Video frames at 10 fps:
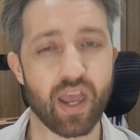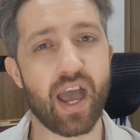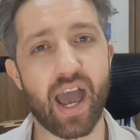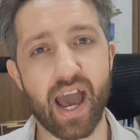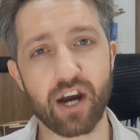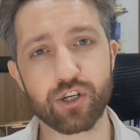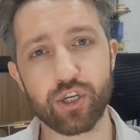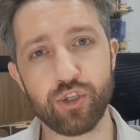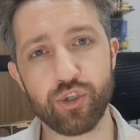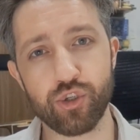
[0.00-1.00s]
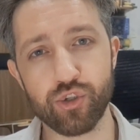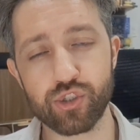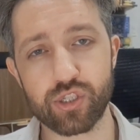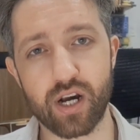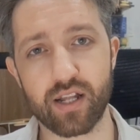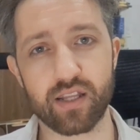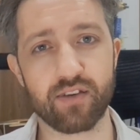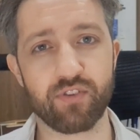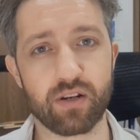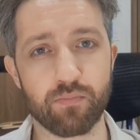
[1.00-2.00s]
How can you start
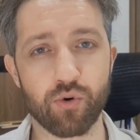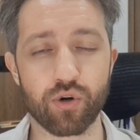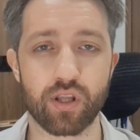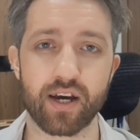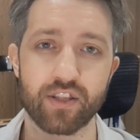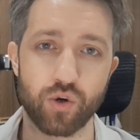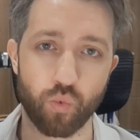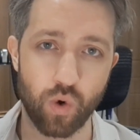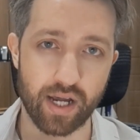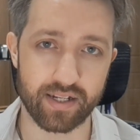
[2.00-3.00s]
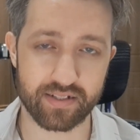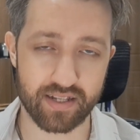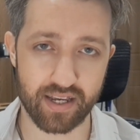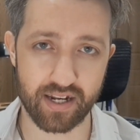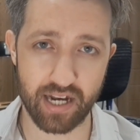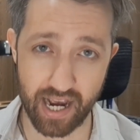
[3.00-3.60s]
living more like the 1 in 10